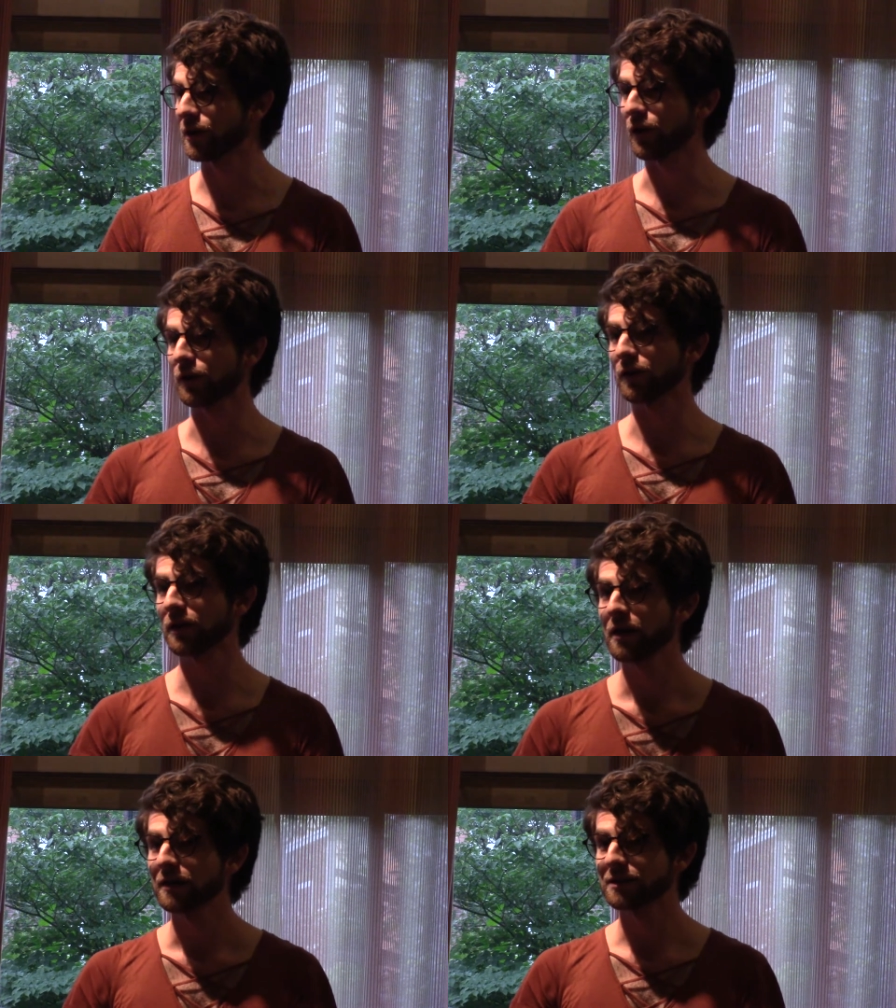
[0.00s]

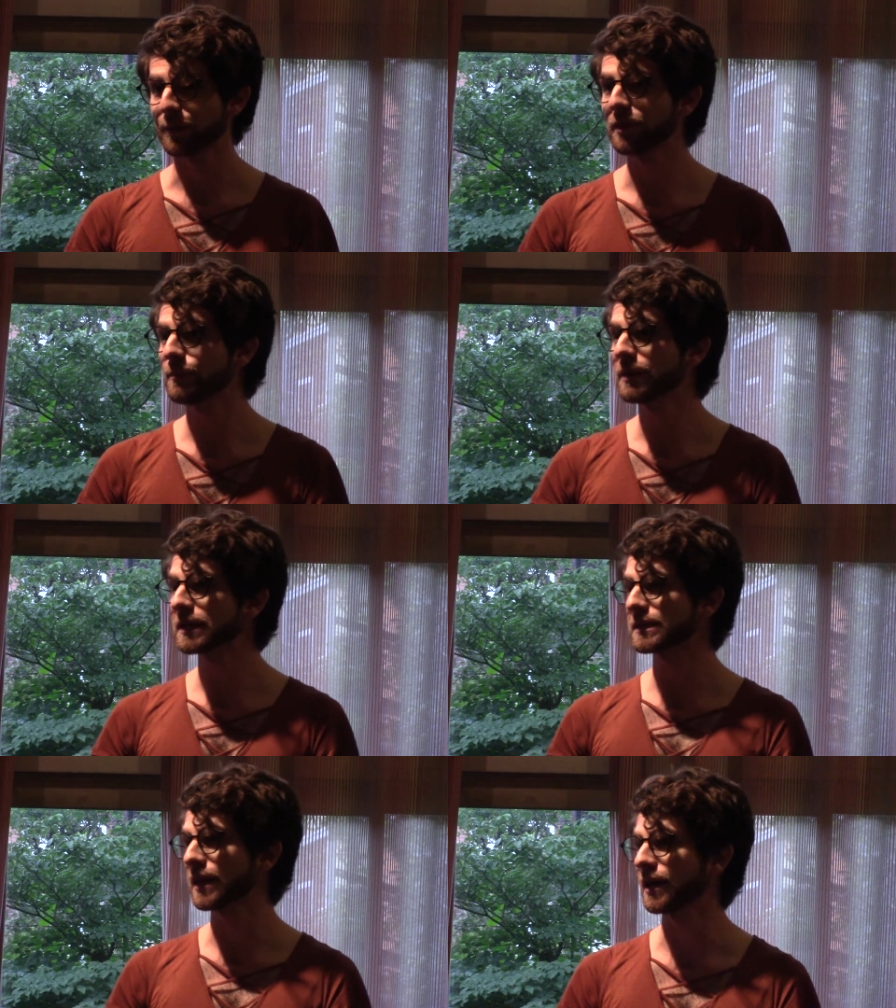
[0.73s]
are some of the
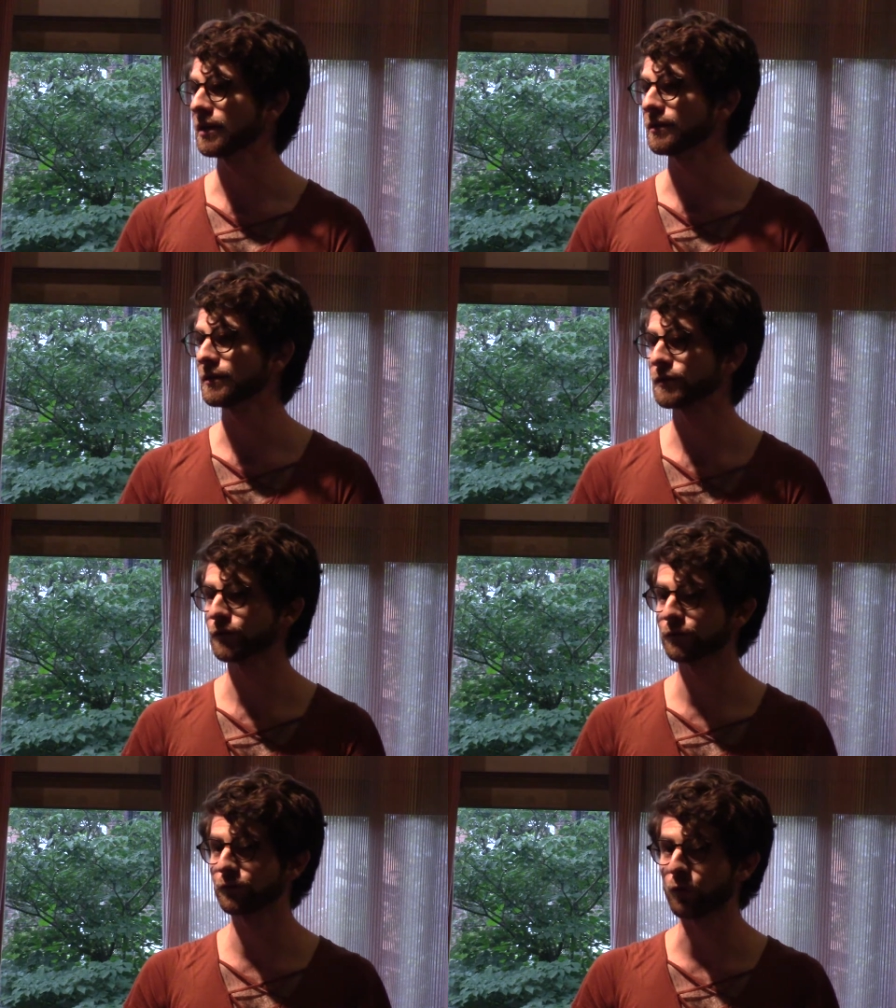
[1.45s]
biggest gains
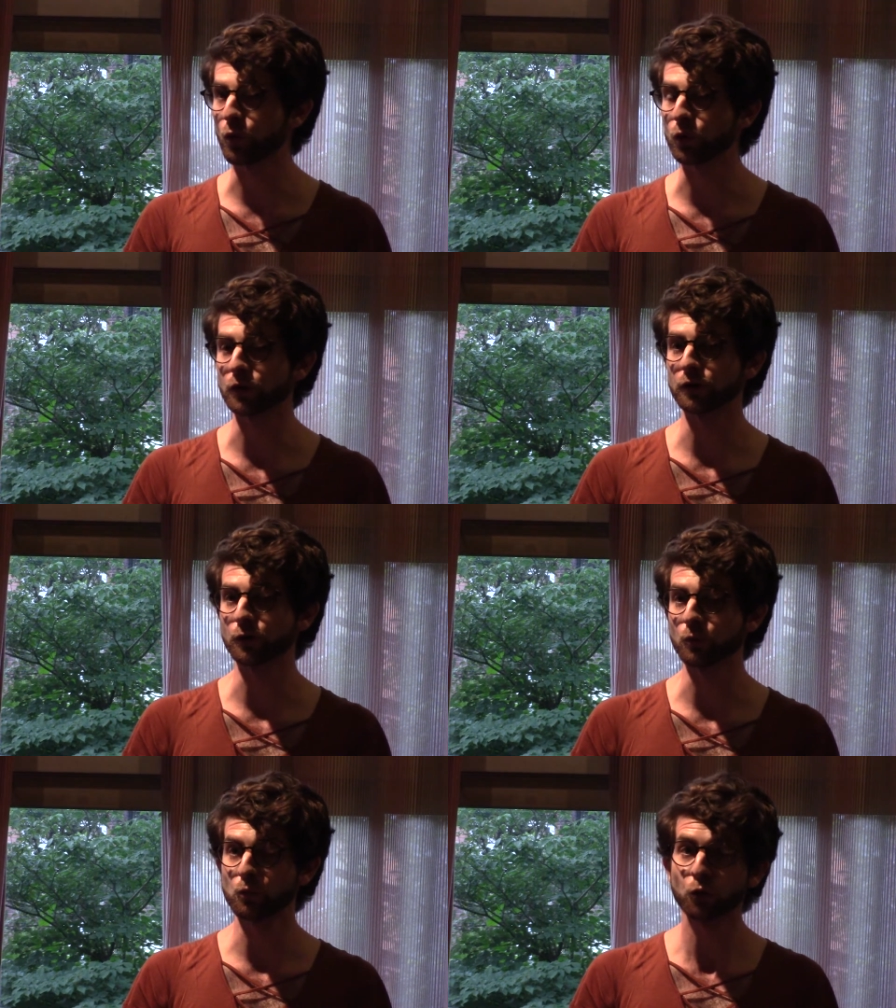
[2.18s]

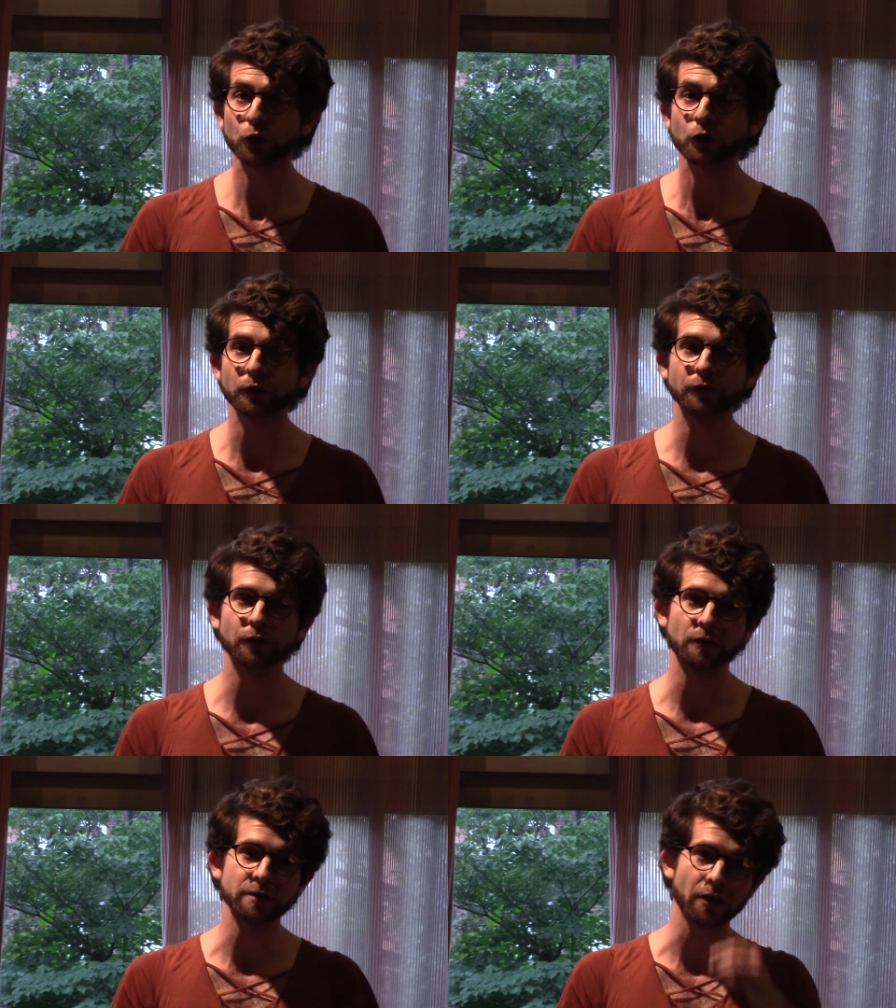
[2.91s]
for workers
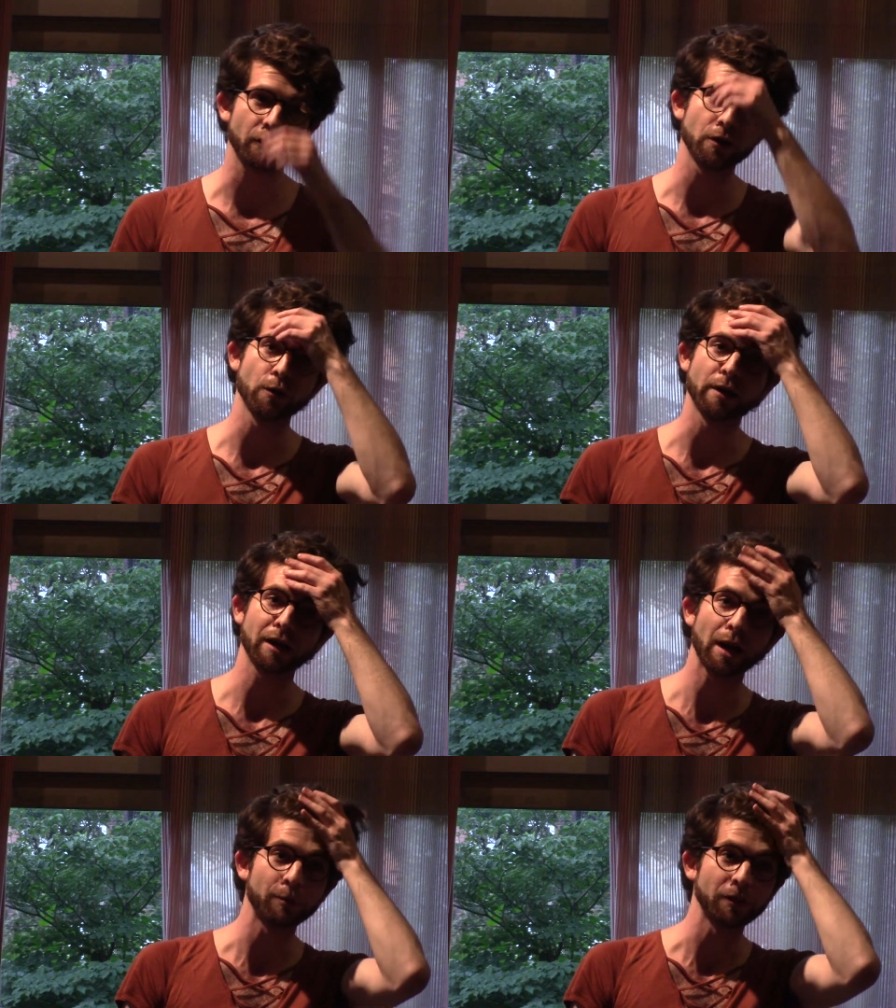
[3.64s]
in Ontario in
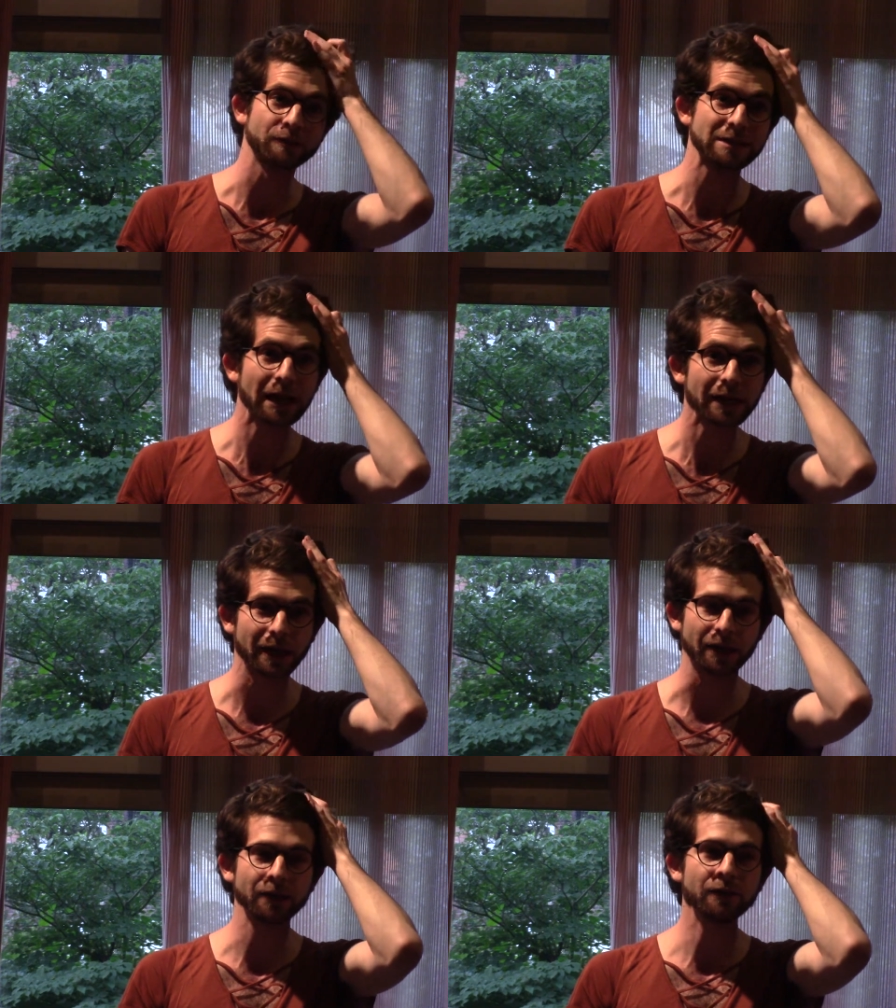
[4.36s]
a couple of
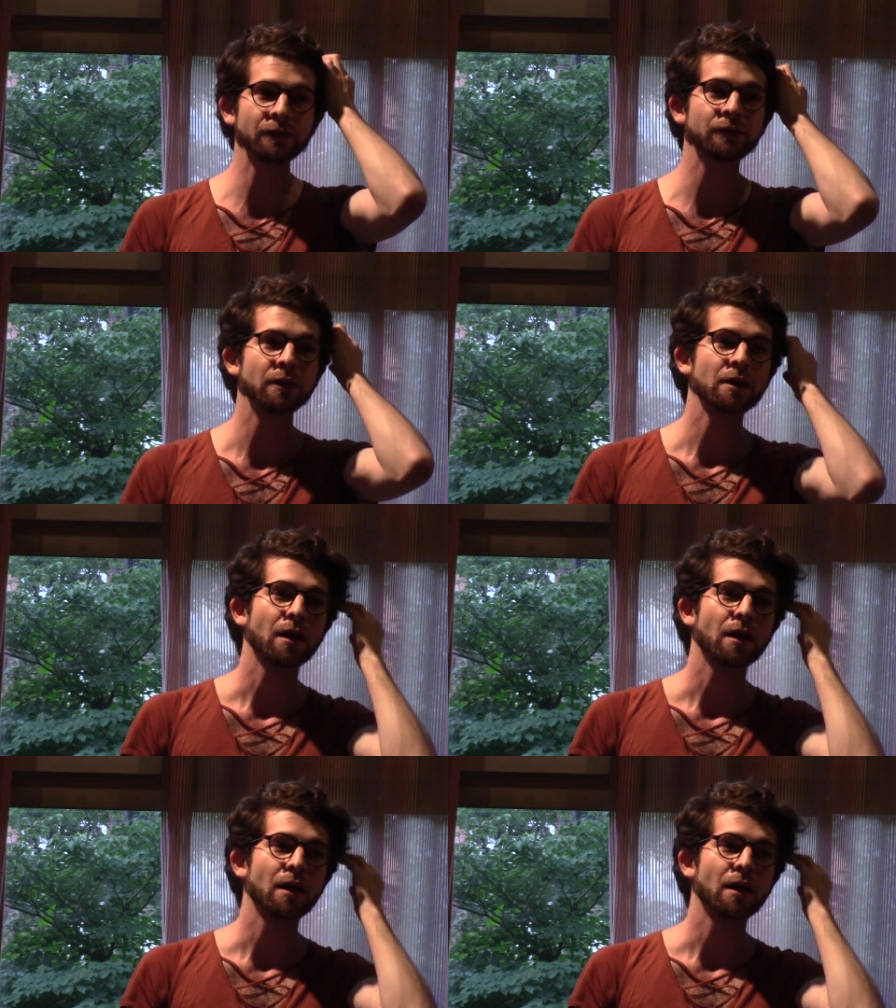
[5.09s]
decades.